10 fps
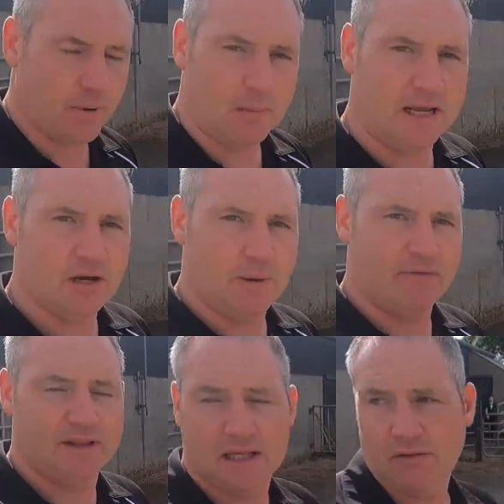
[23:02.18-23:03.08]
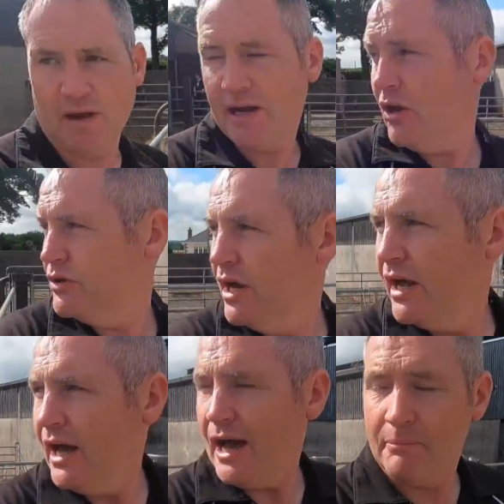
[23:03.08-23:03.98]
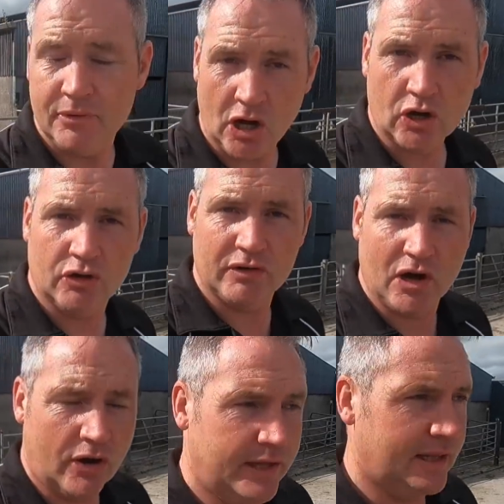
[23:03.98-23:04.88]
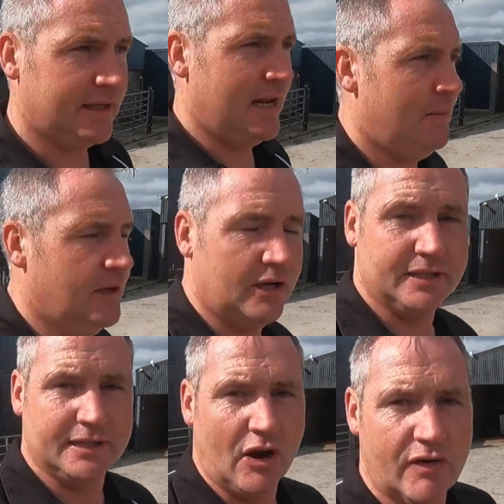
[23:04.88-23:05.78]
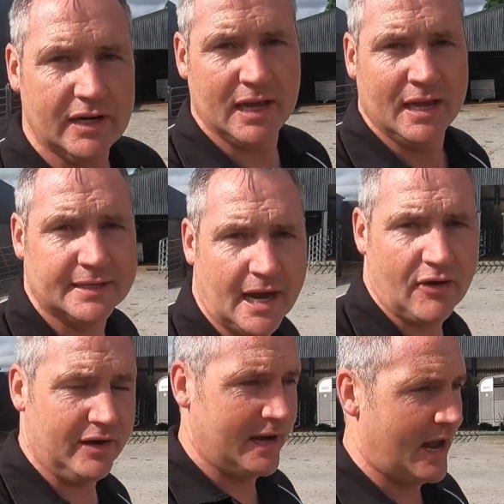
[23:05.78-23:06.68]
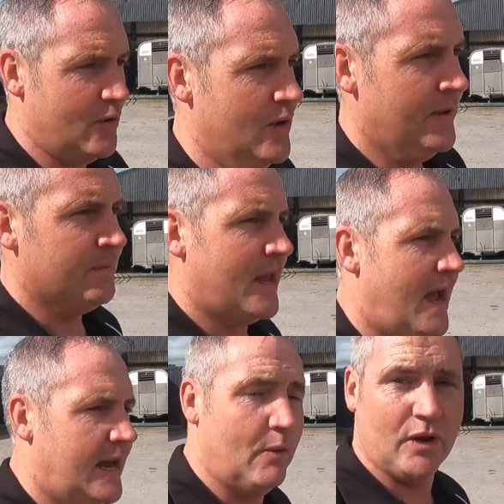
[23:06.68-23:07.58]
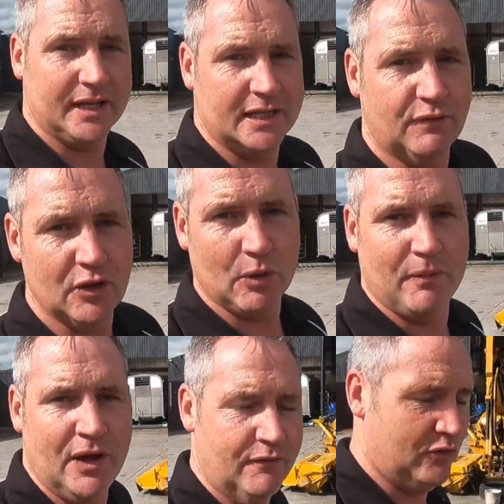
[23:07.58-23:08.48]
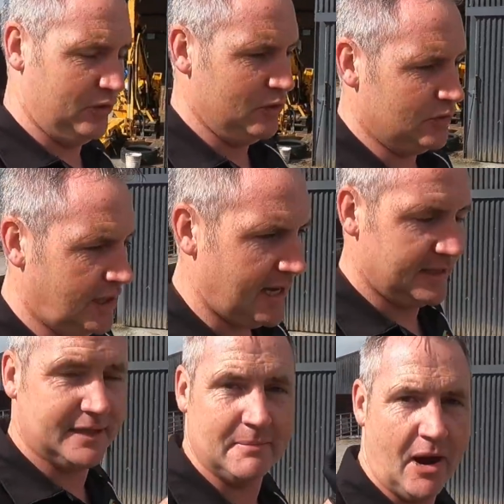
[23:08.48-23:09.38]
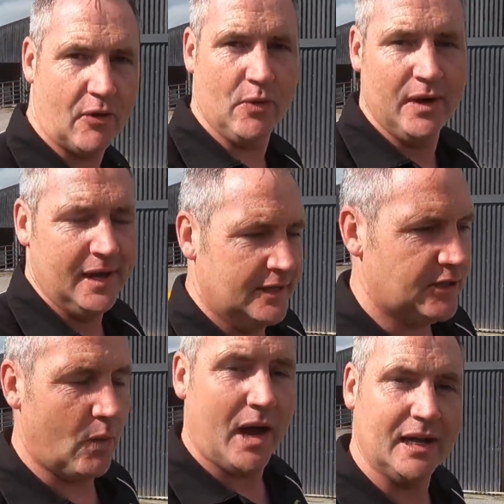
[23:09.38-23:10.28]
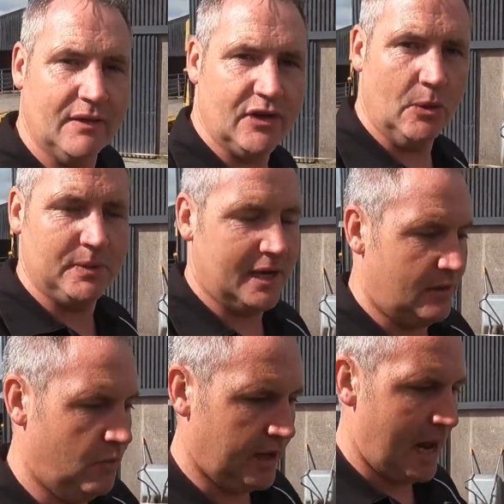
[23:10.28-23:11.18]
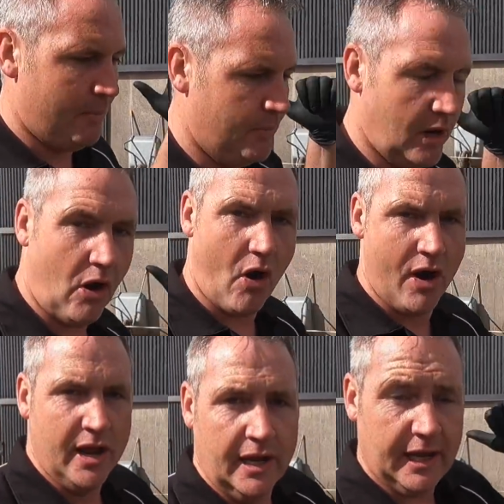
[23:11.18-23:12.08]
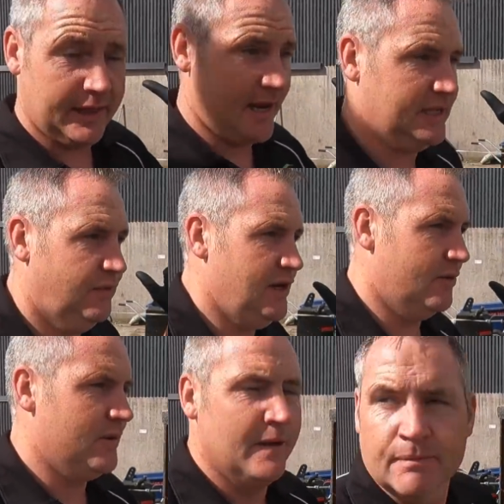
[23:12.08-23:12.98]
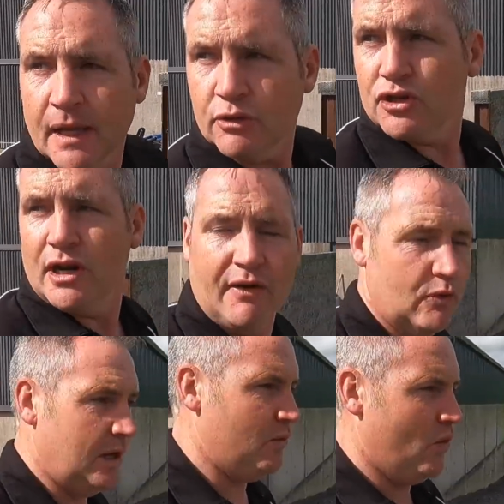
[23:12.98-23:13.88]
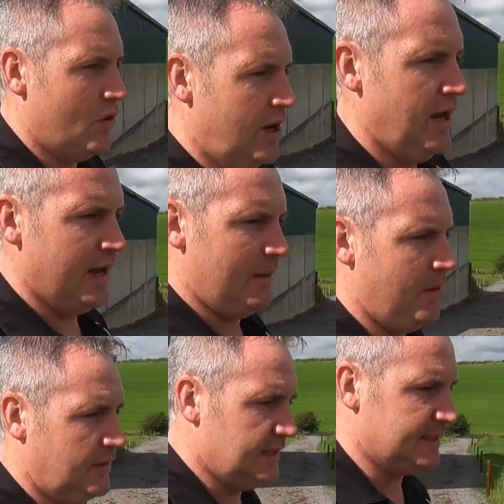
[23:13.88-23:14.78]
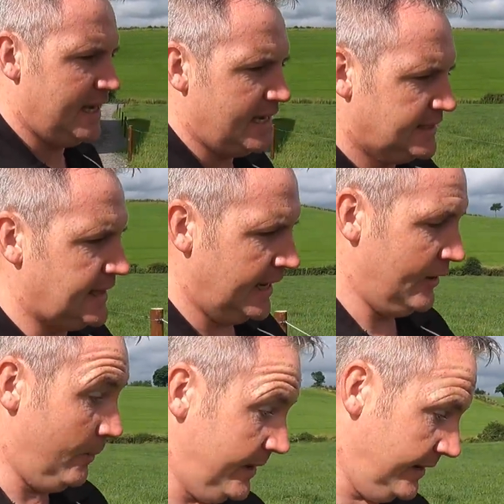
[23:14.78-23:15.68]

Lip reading: probably end up having to get the vet out. I'm not going to record that today because it's already Saturday now and I want to get this video up for you guys tomorrow. So I'll give you an update on what happened with her in the next video. Now just going to have a quick word about this case up